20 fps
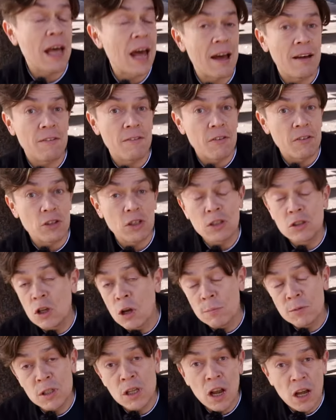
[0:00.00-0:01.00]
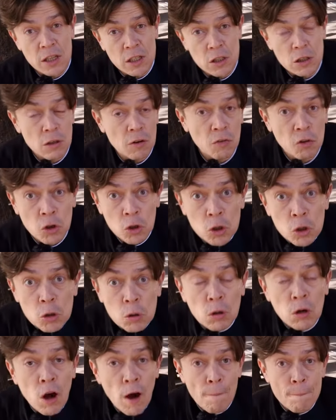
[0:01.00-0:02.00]
have uh, some slices of
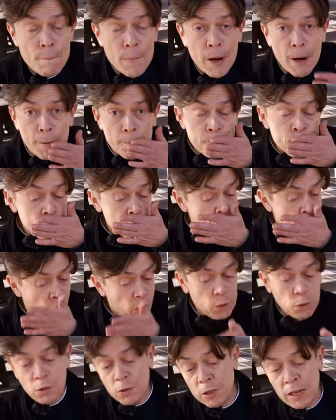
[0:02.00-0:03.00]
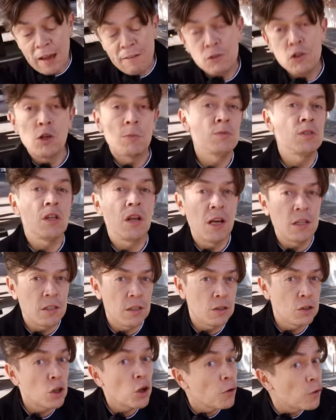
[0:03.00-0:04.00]
cucumber, you could have some
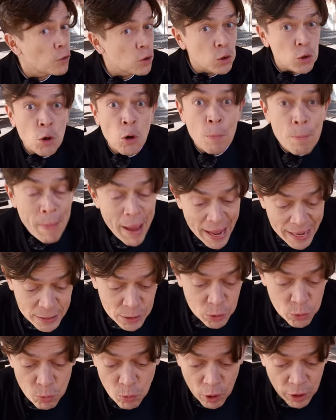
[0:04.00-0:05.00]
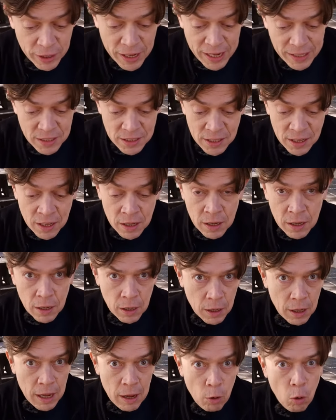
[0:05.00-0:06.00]
slices of tomato on it,
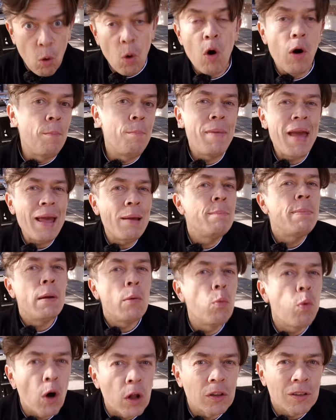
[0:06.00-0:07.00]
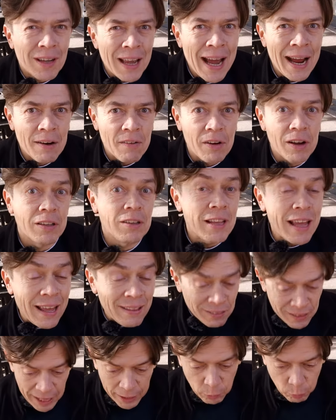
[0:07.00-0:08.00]
or maybe one carrot,
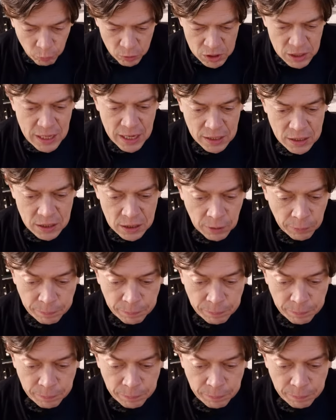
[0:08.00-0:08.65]
and that was it.